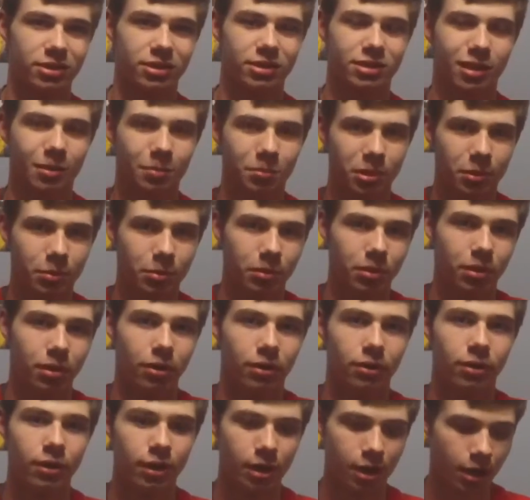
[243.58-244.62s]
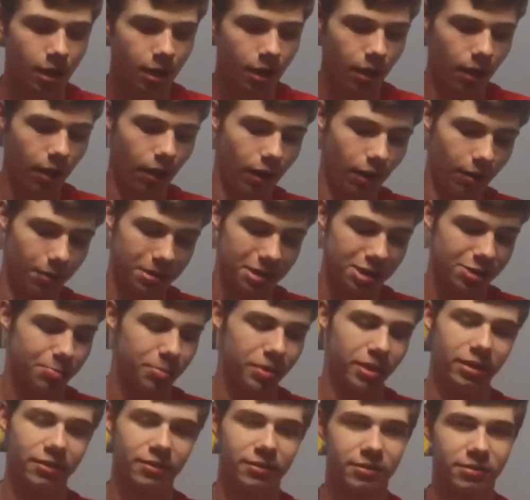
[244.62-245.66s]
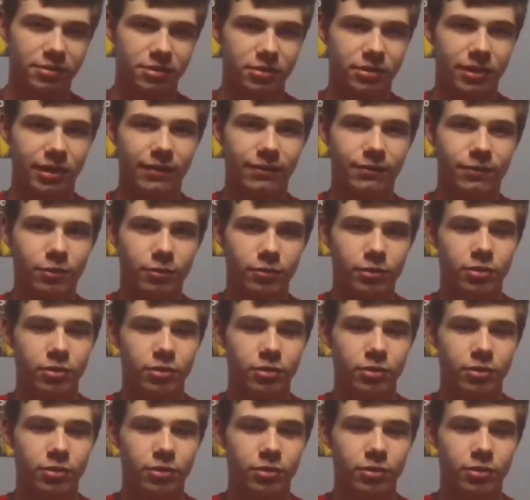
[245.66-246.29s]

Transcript: as some people are, a spinning reel is great for you,